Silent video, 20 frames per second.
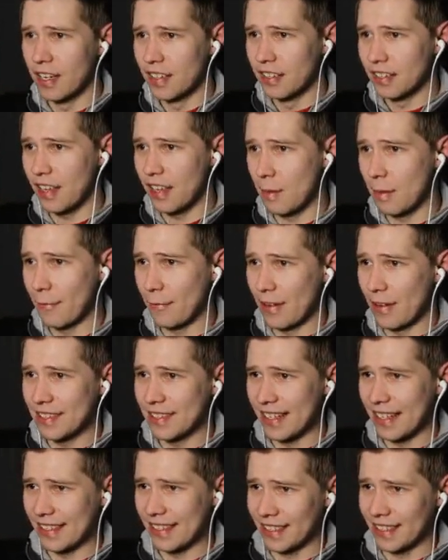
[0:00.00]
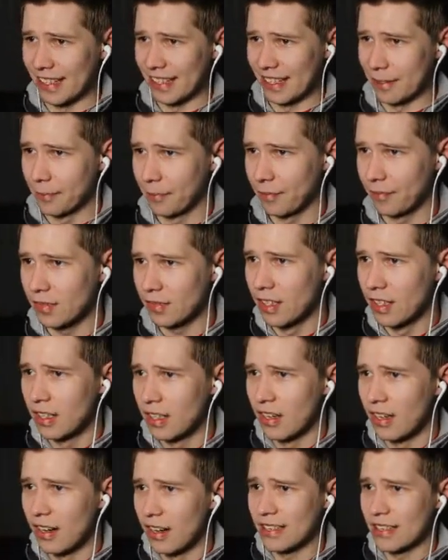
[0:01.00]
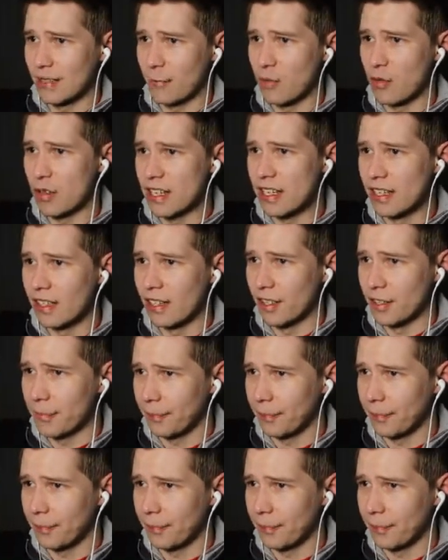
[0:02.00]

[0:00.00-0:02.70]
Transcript: So that'll be fantastic. What else have we got?